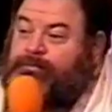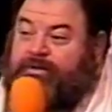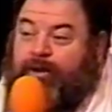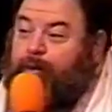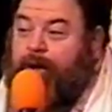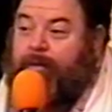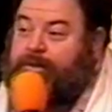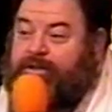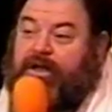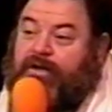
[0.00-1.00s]
It's
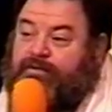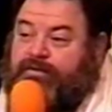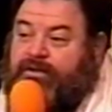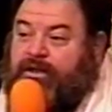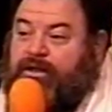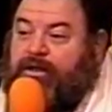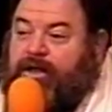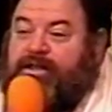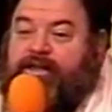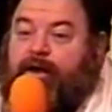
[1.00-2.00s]
incredible stuff.
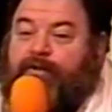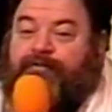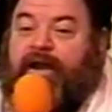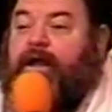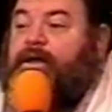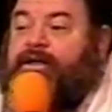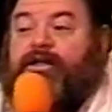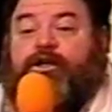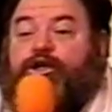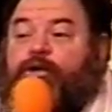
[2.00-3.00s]
He's telling the say,
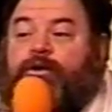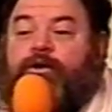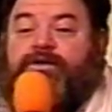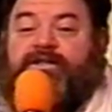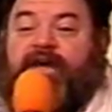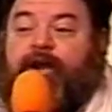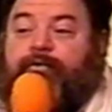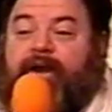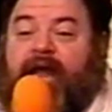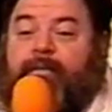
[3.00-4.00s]
did Yeshua use a
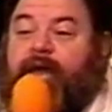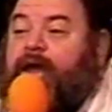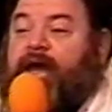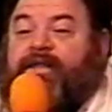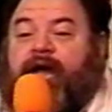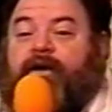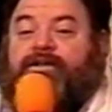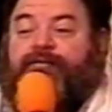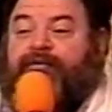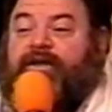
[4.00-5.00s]
sacred name? He
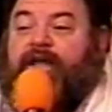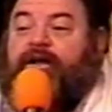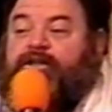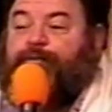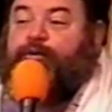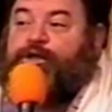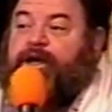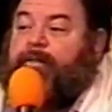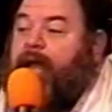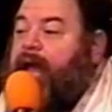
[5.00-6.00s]
tells the he tells the
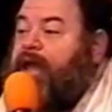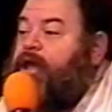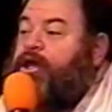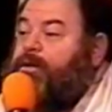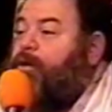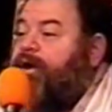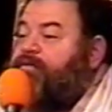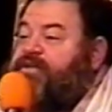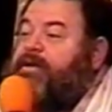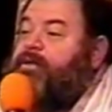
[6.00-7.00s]
Prushim, hey, you won't
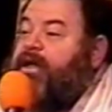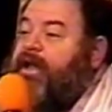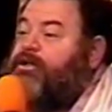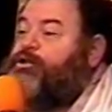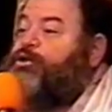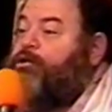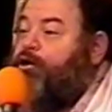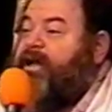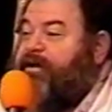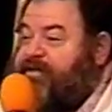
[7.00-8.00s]
even see me again until you
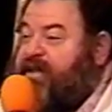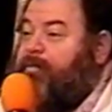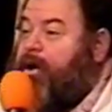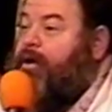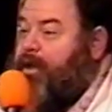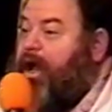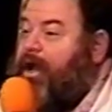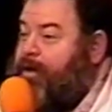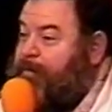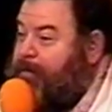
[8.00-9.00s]
learn how to say Maria.
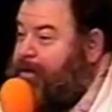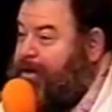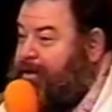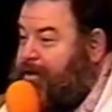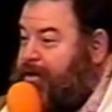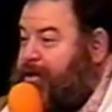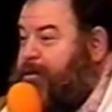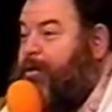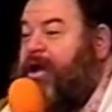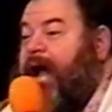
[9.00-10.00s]
Maria.
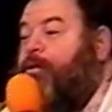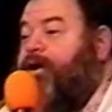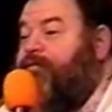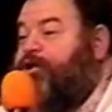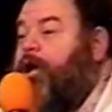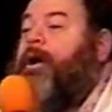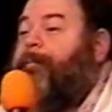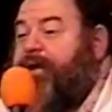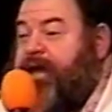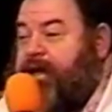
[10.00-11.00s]
You won't, I won't even show
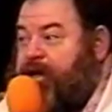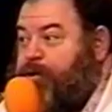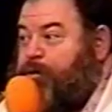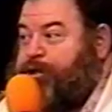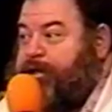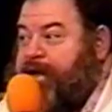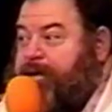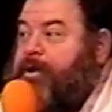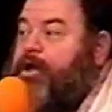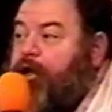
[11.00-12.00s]
up again in
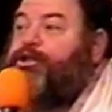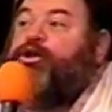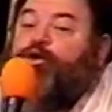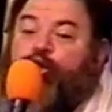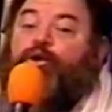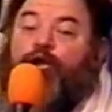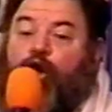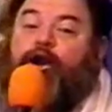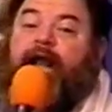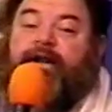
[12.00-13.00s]
Jerusalem until you
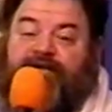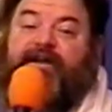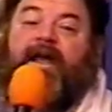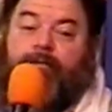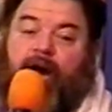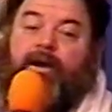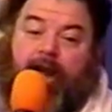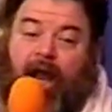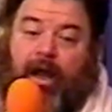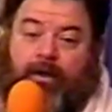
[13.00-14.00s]
learn how to say
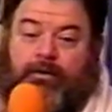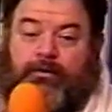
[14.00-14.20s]
Maria.